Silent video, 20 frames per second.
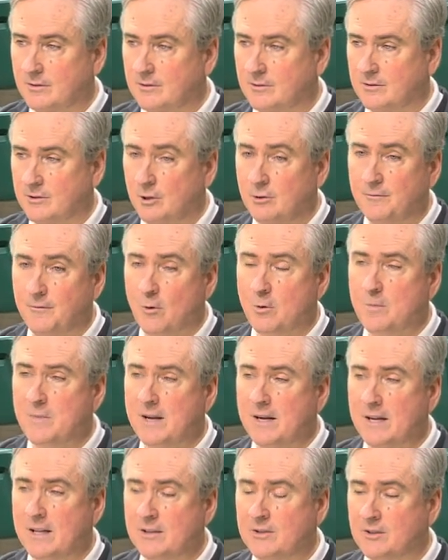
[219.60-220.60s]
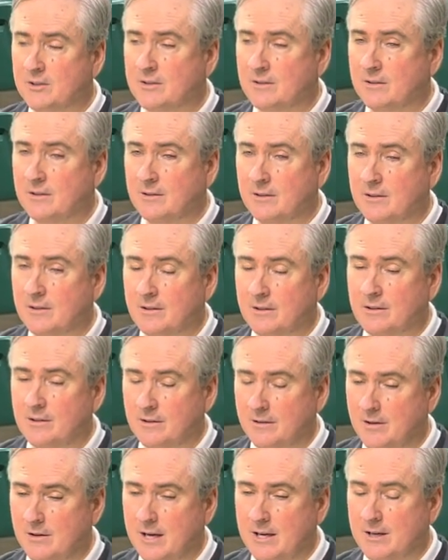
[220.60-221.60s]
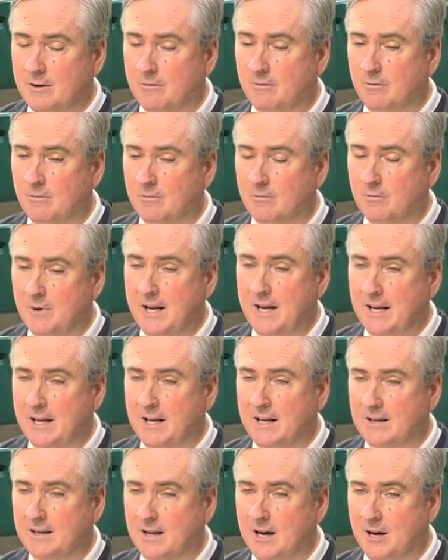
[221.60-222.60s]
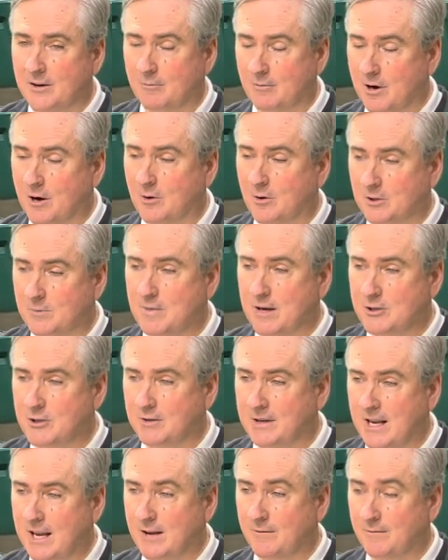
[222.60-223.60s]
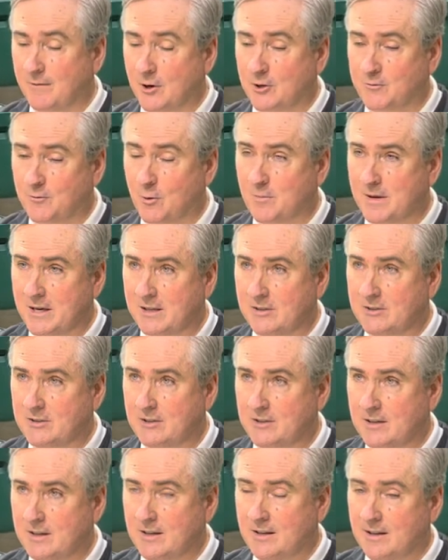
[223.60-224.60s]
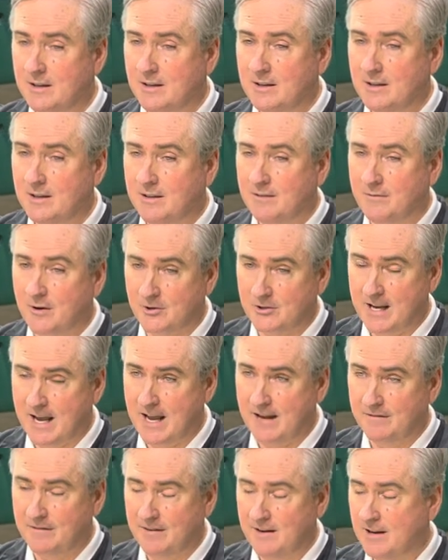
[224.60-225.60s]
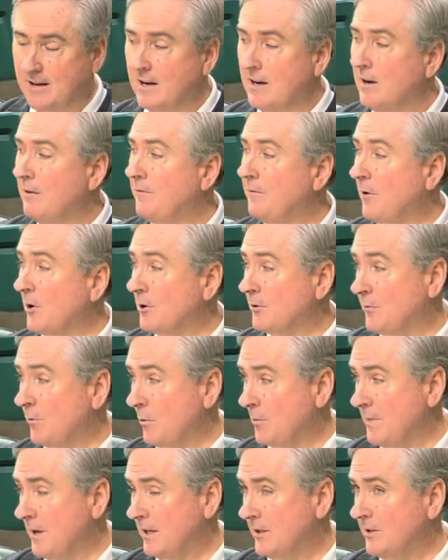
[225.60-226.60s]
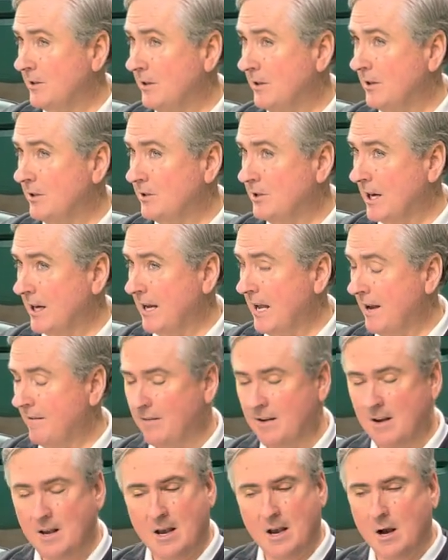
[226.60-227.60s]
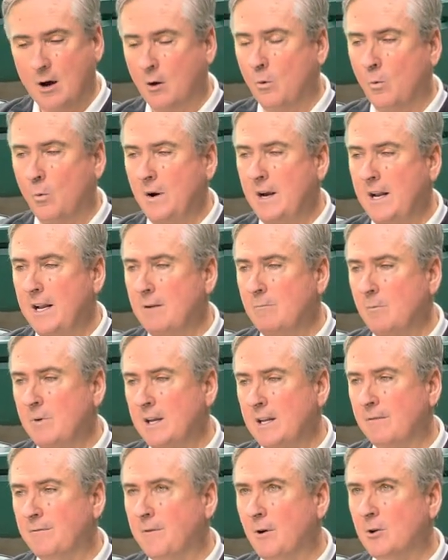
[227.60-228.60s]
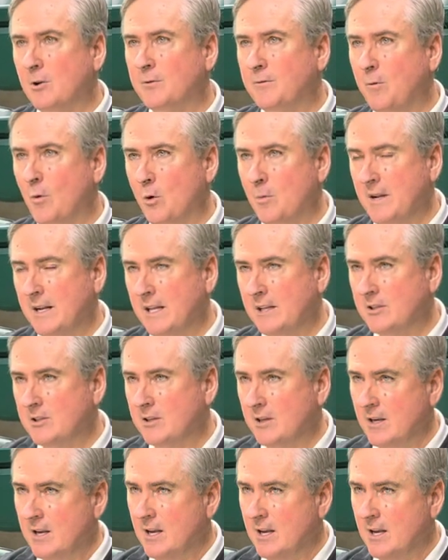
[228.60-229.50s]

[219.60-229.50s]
two four minutes. You need to win on the road as much as you can. First four minutes, first half, first four minutes, second half. We didn't win the first four minutes,